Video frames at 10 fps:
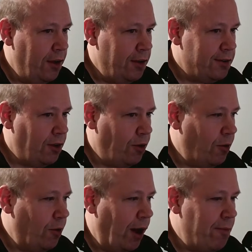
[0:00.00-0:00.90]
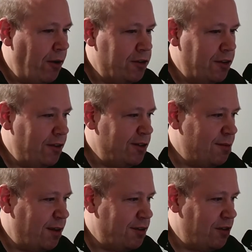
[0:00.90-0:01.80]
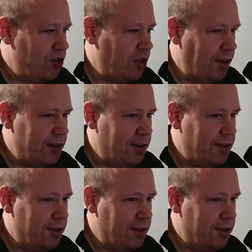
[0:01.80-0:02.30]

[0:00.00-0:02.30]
So I'm about to leave this message, and that's it.